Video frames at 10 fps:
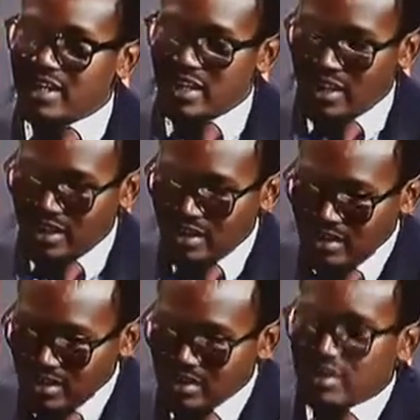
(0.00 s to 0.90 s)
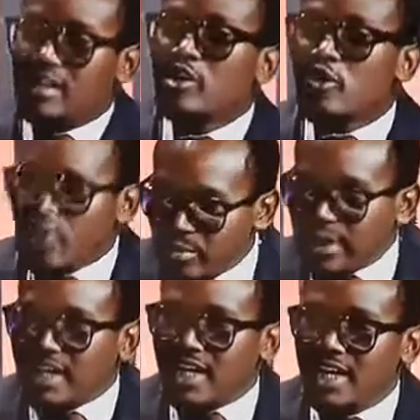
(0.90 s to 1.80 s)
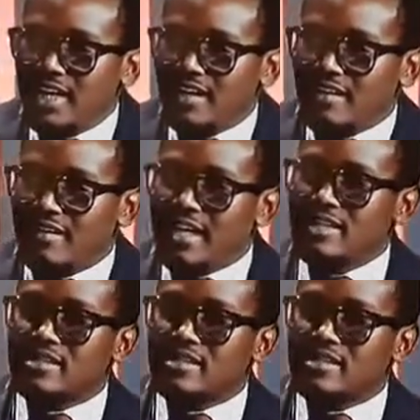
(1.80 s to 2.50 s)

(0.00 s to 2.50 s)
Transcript: in the legal framework. That is